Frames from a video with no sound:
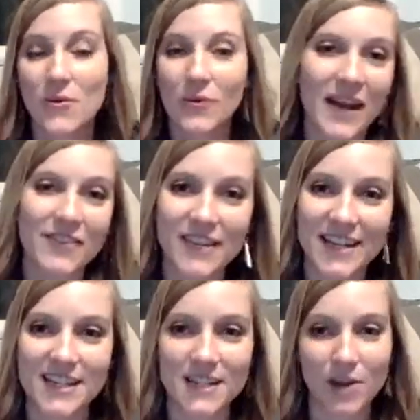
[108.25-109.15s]
whatever it
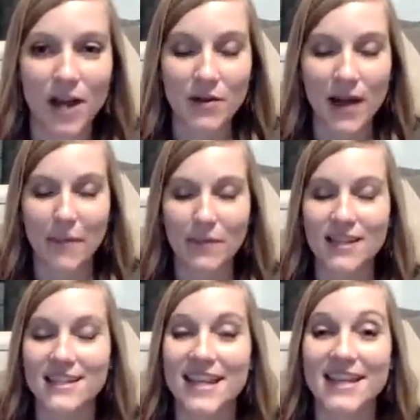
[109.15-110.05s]
is that brought you
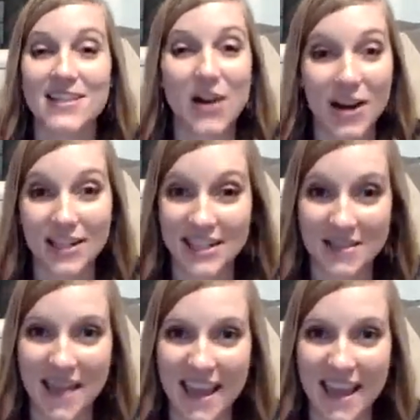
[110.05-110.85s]
happiness. That is awesome.